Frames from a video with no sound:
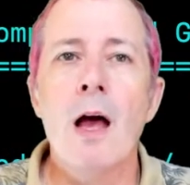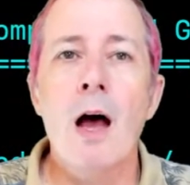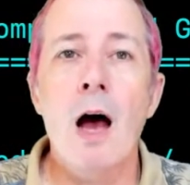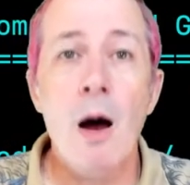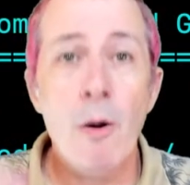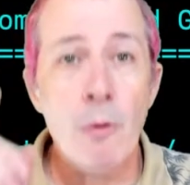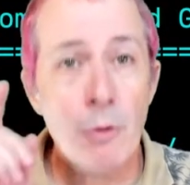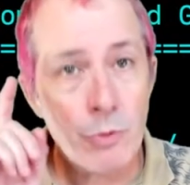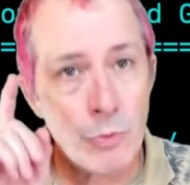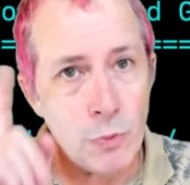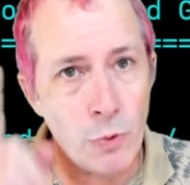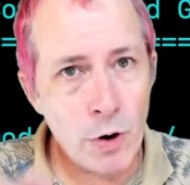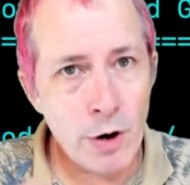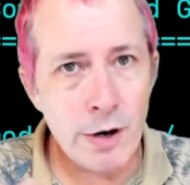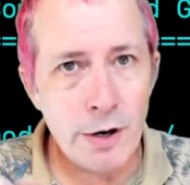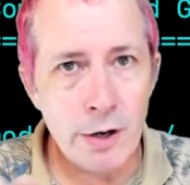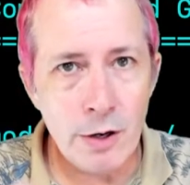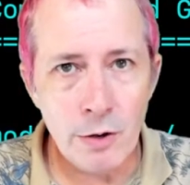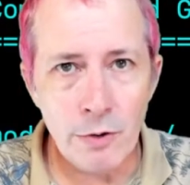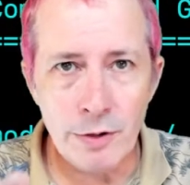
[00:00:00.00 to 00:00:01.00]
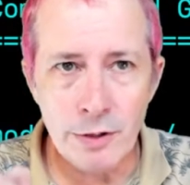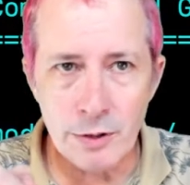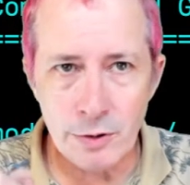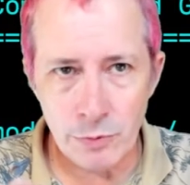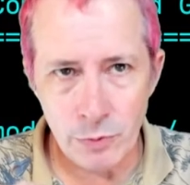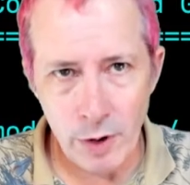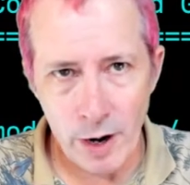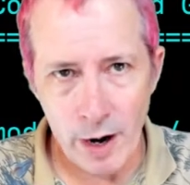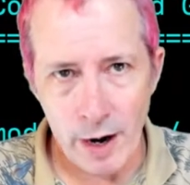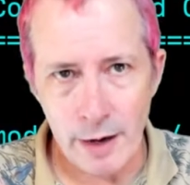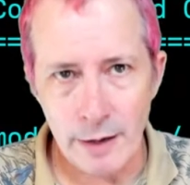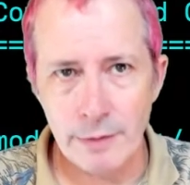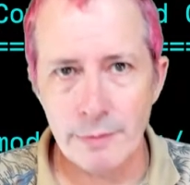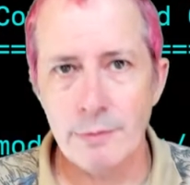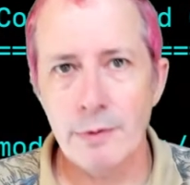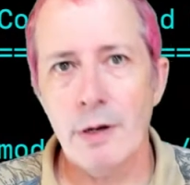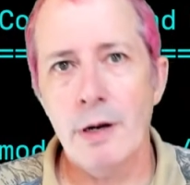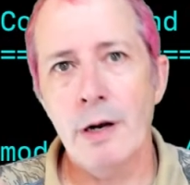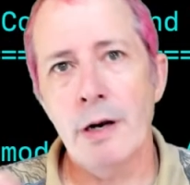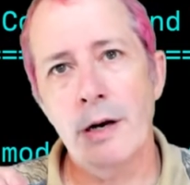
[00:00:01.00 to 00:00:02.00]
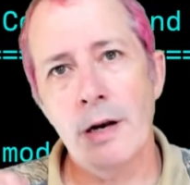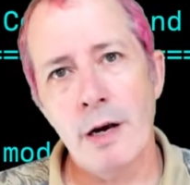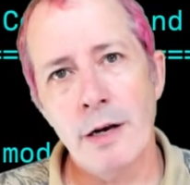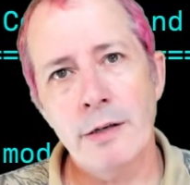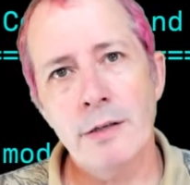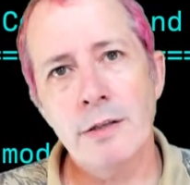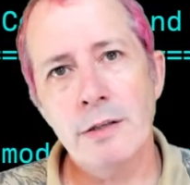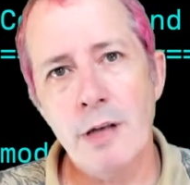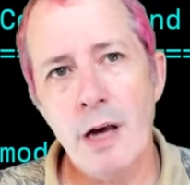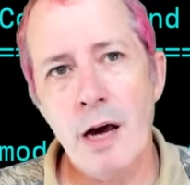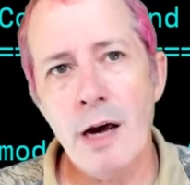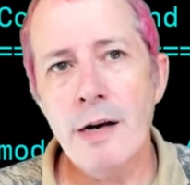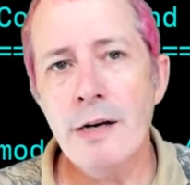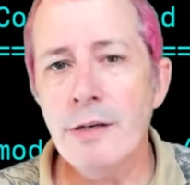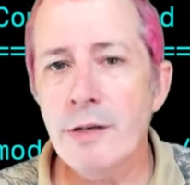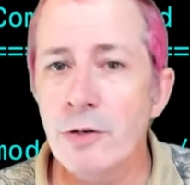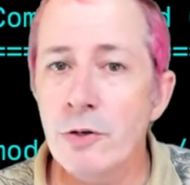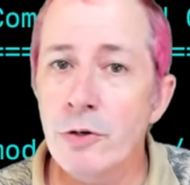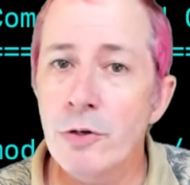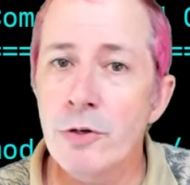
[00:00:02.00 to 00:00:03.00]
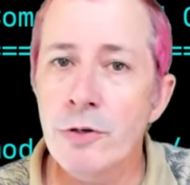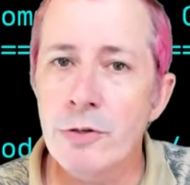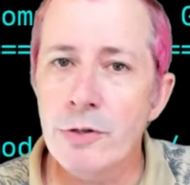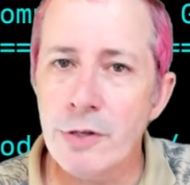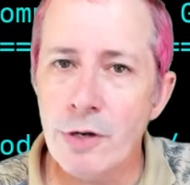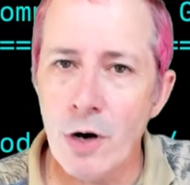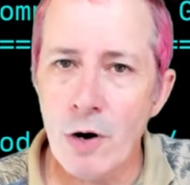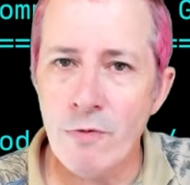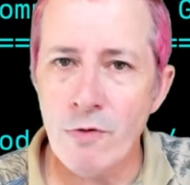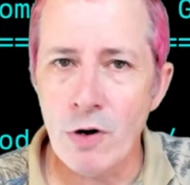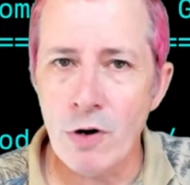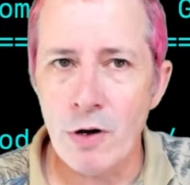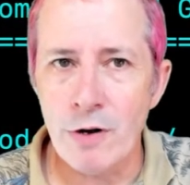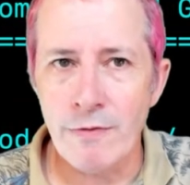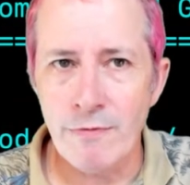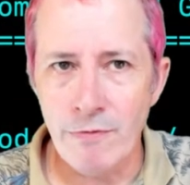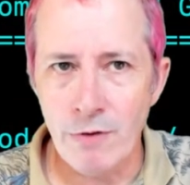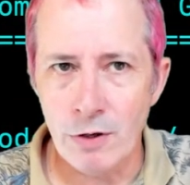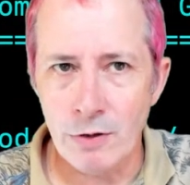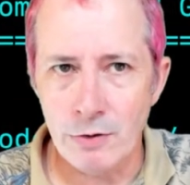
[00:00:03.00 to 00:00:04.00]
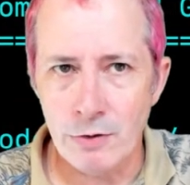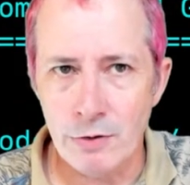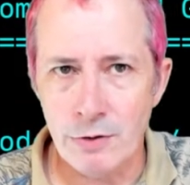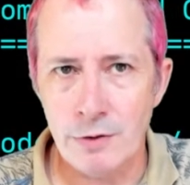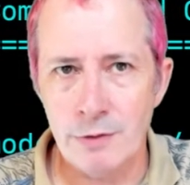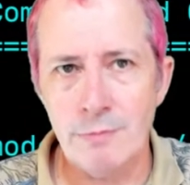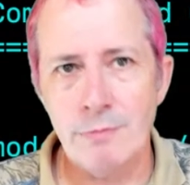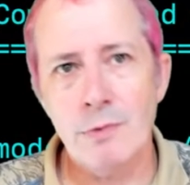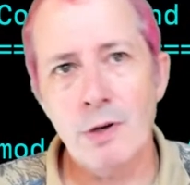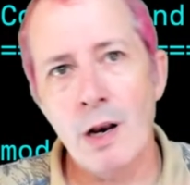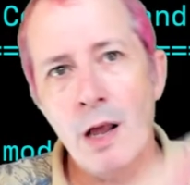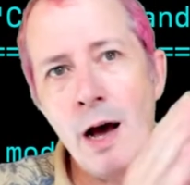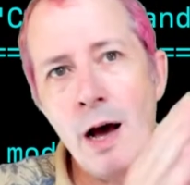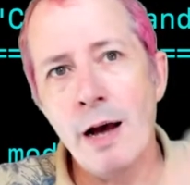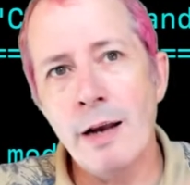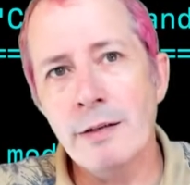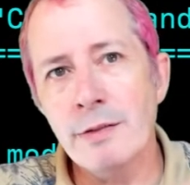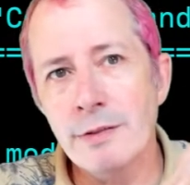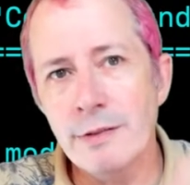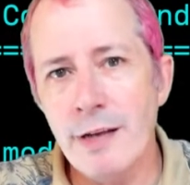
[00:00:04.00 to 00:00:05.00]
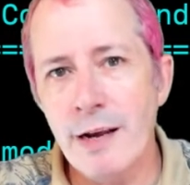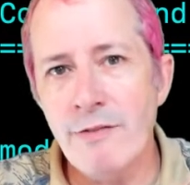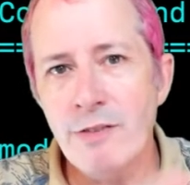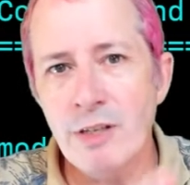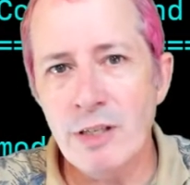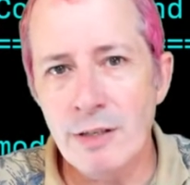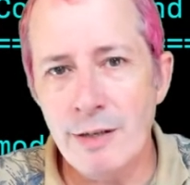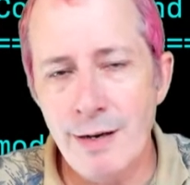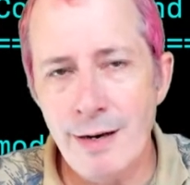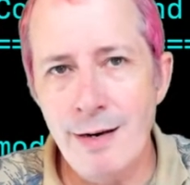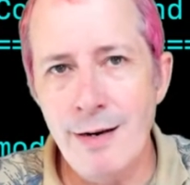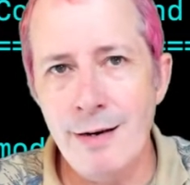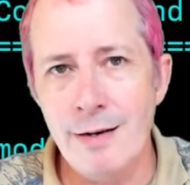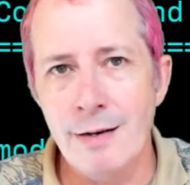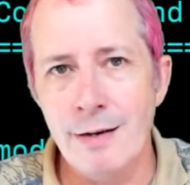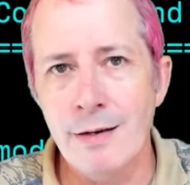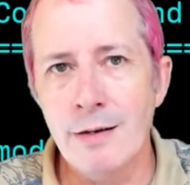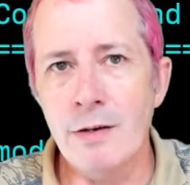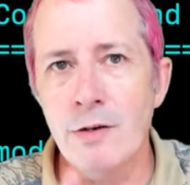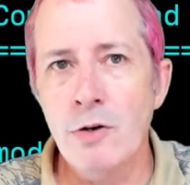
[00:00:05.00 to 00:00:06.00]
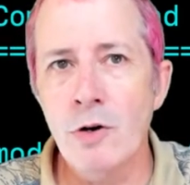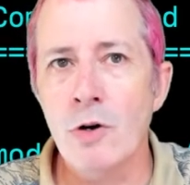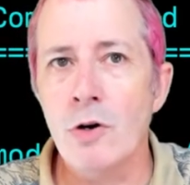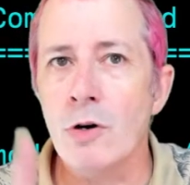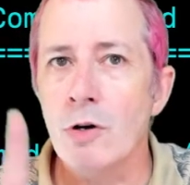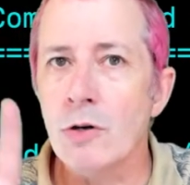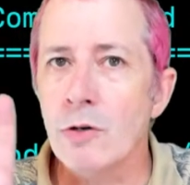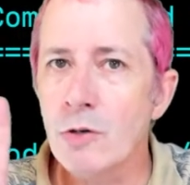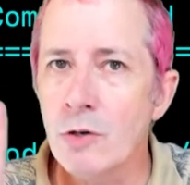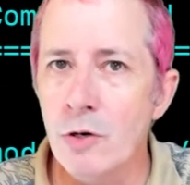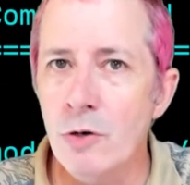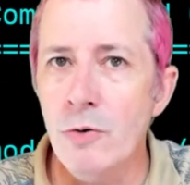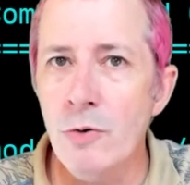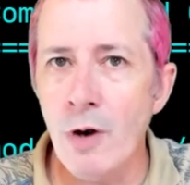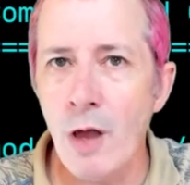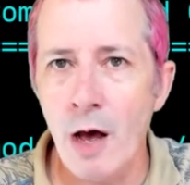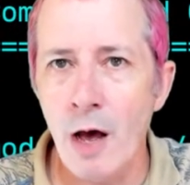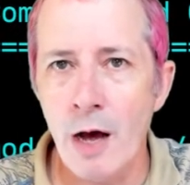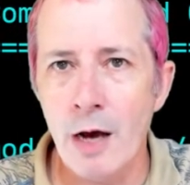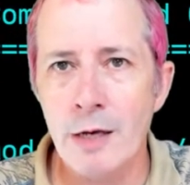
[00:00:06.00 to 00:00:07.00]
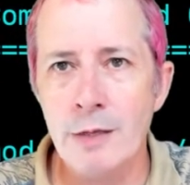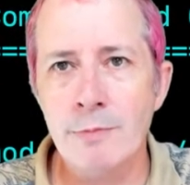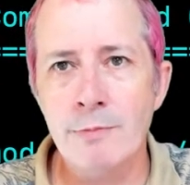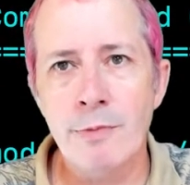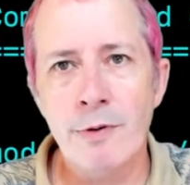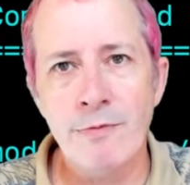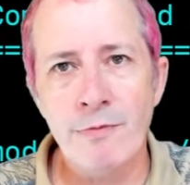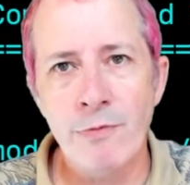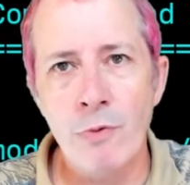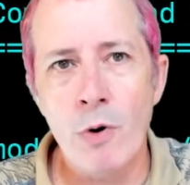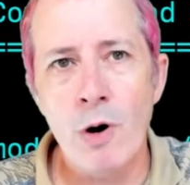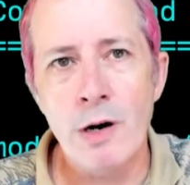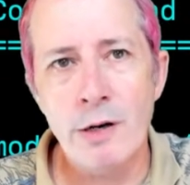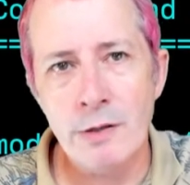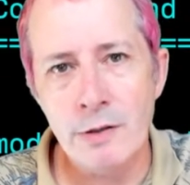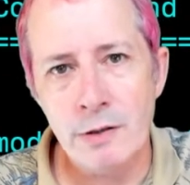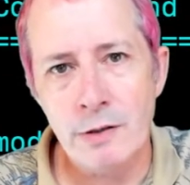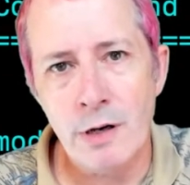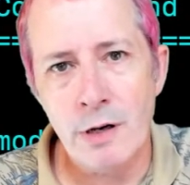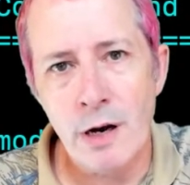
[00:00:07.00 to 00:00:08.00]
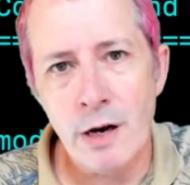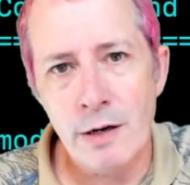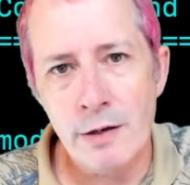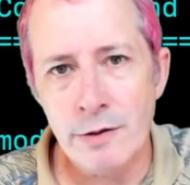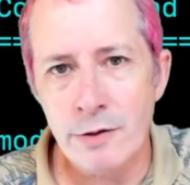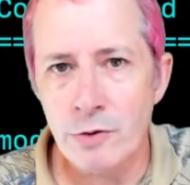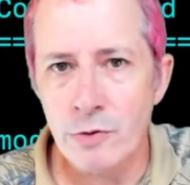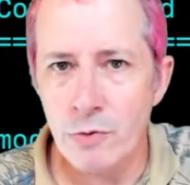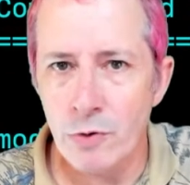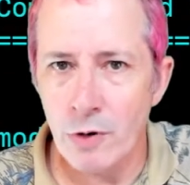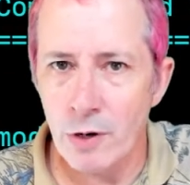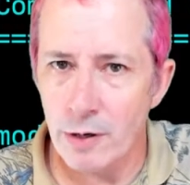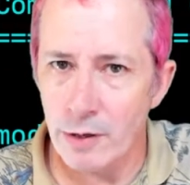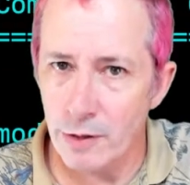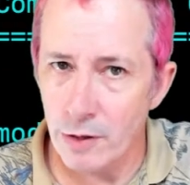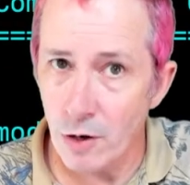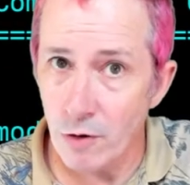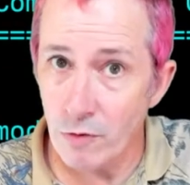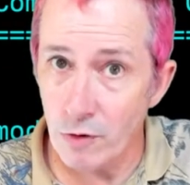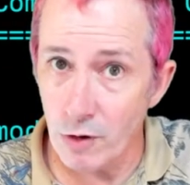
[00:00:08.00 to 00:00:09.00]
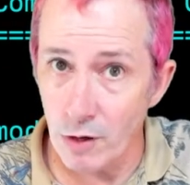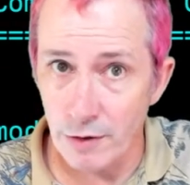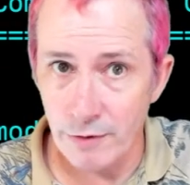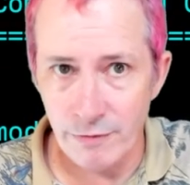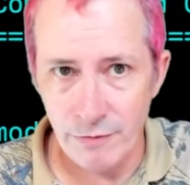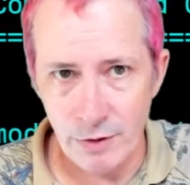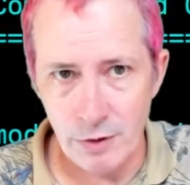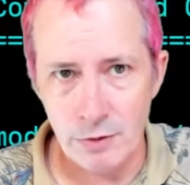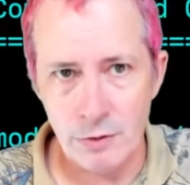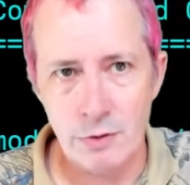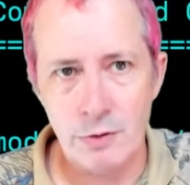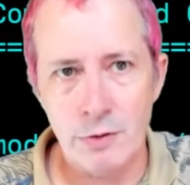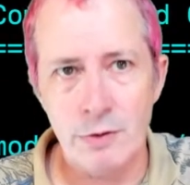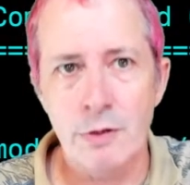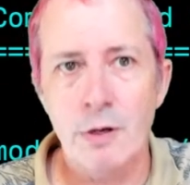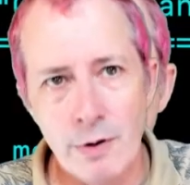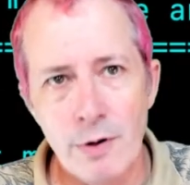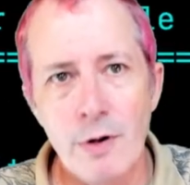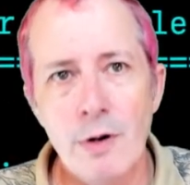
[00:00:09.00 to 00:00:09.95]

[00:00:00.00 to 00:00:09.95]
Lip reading: I was working on this REXX, and I decided to use the overlay function. Line 17 took 2 lines before I decided to try the overlay function.